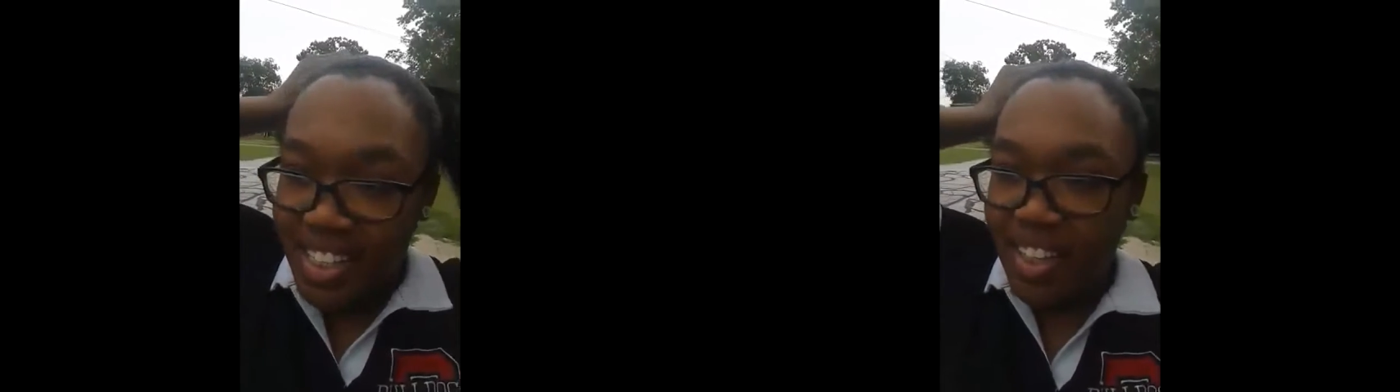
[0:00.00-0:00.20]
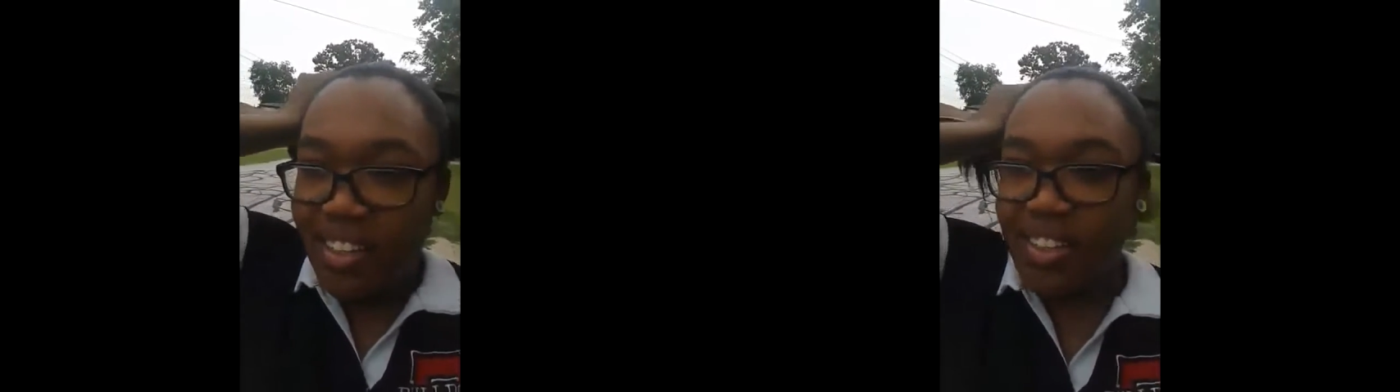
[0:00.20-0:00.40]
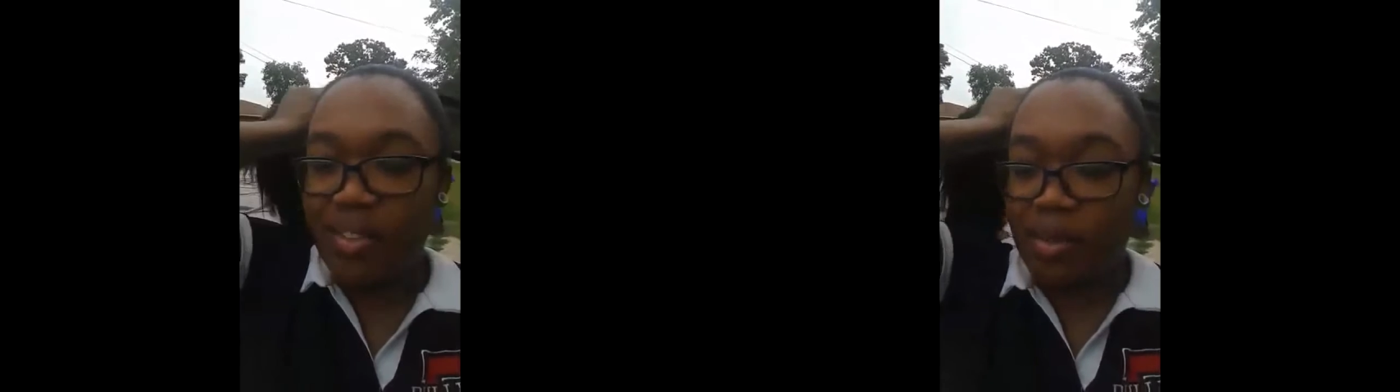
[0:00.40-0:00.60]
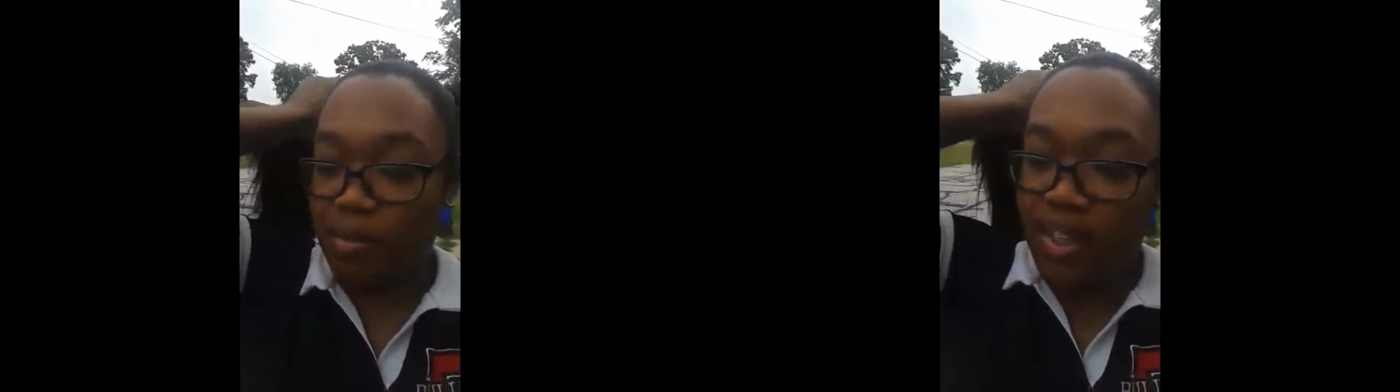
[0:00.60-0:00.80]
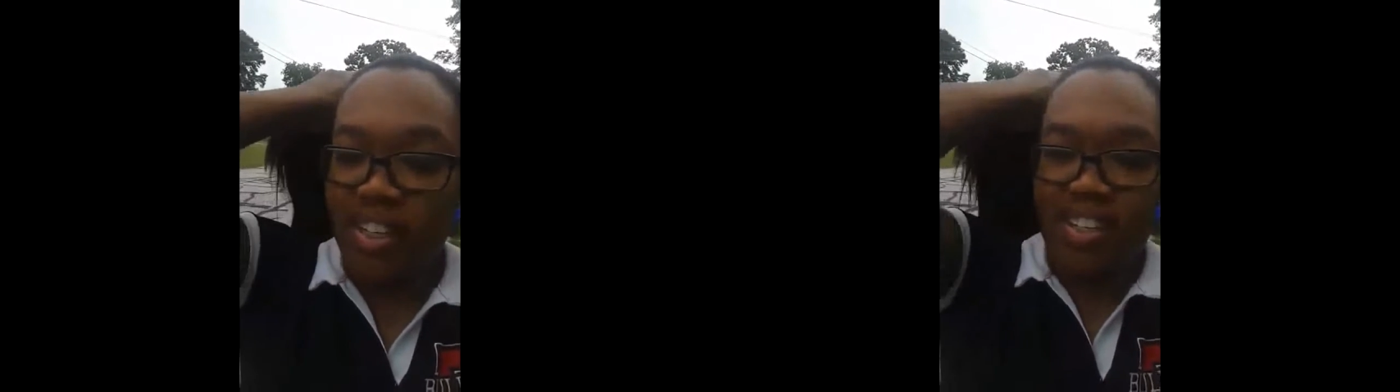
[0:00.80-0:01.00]
it also
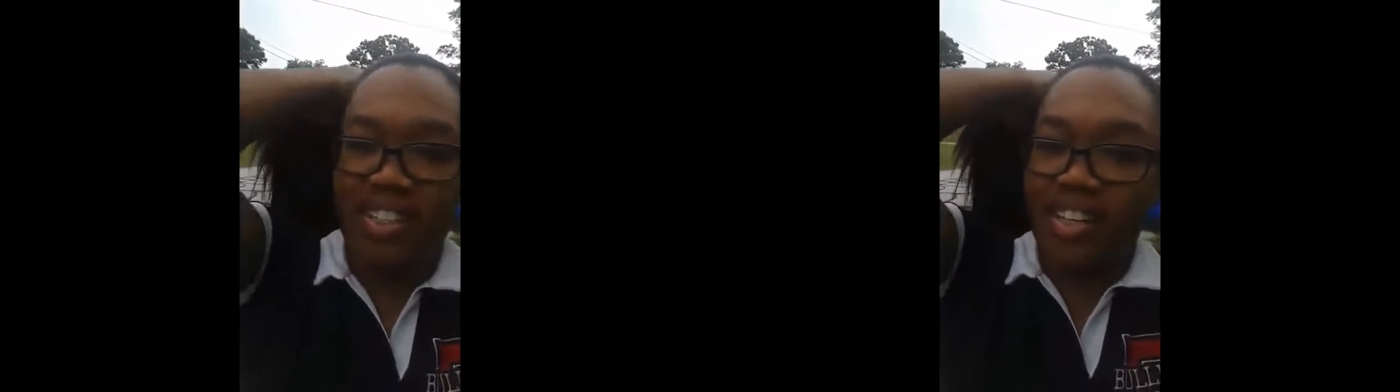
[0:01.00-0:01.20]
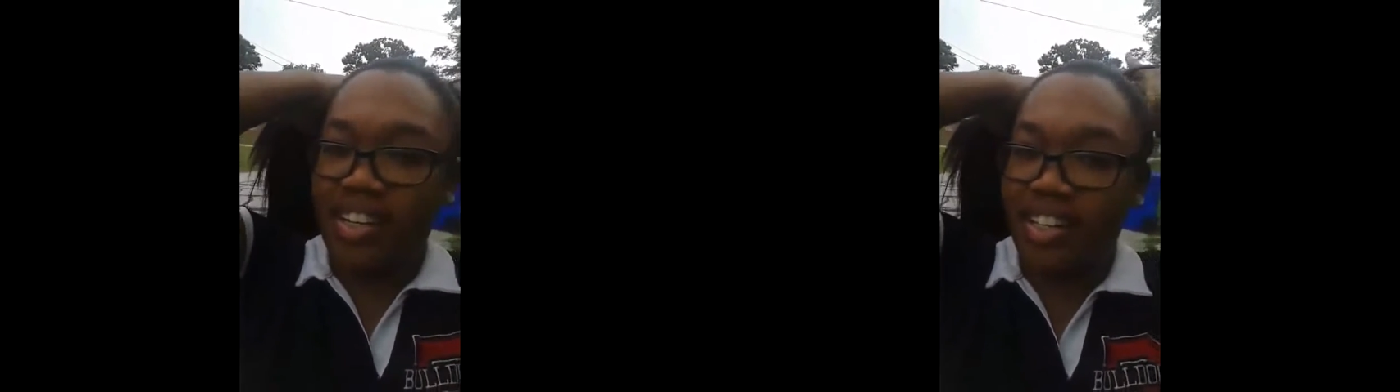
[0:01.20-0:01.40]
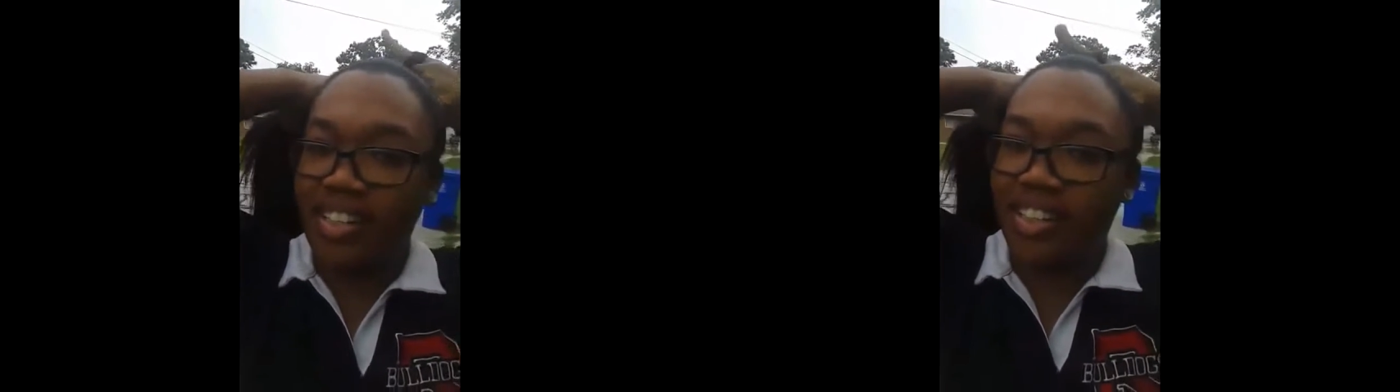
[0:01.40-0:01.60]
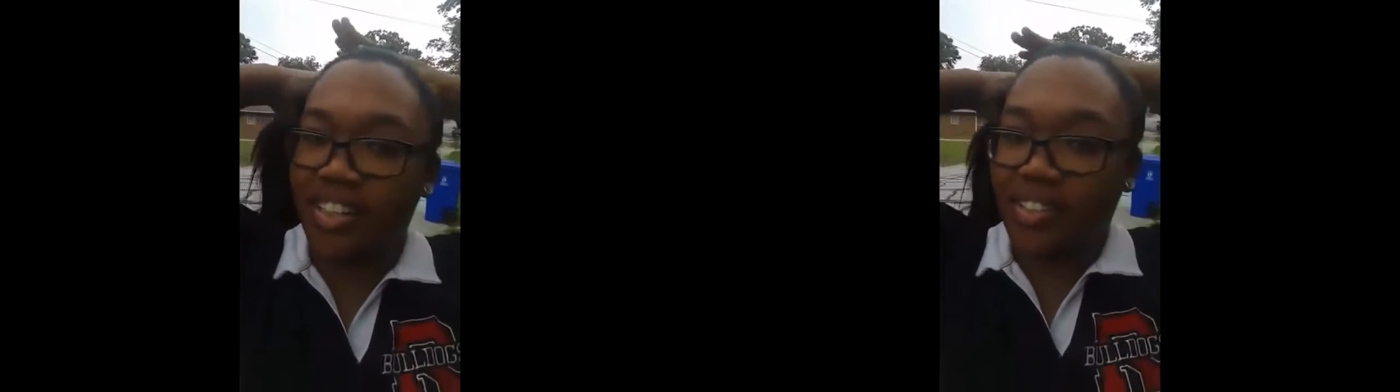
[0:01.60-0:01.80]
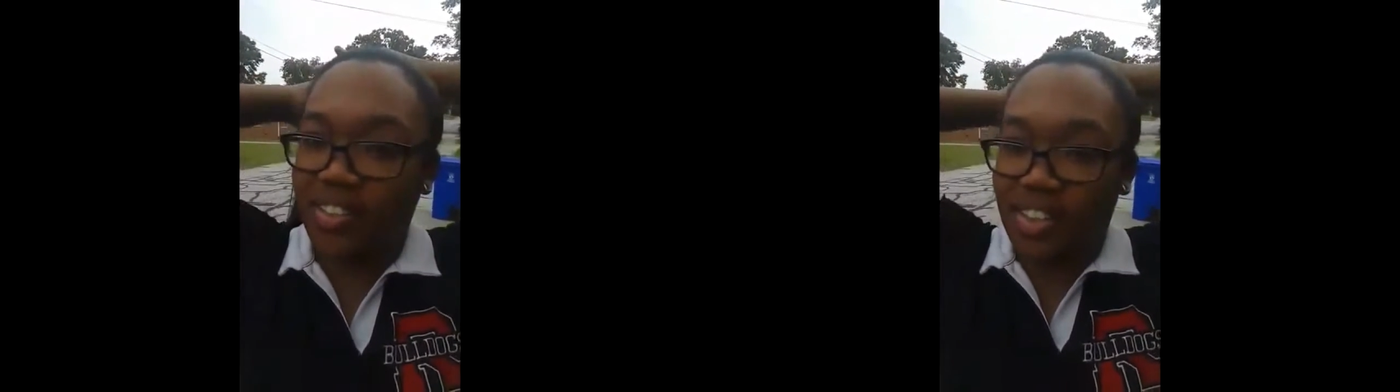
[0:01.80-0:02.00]
depends on you
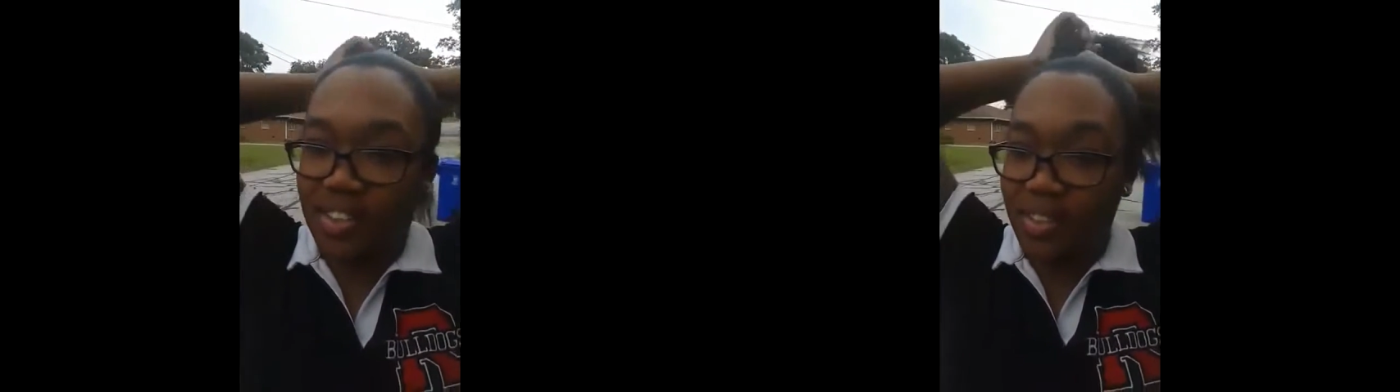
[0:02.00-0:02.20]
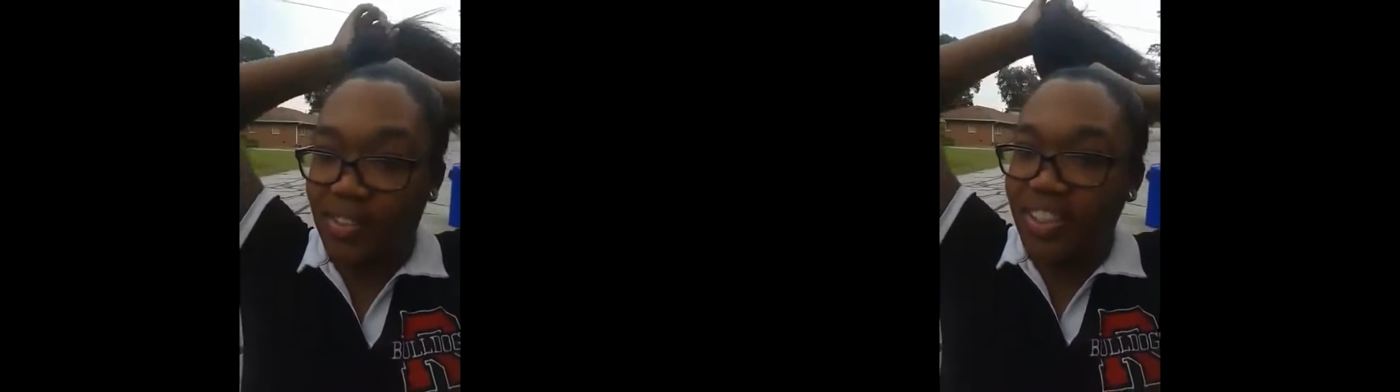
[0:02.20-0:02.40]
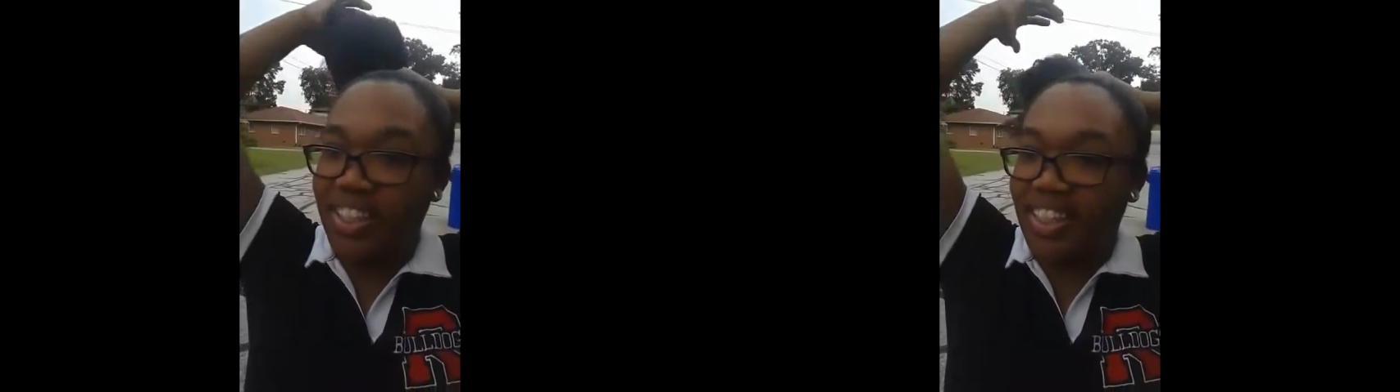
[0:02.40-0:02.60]
know the degree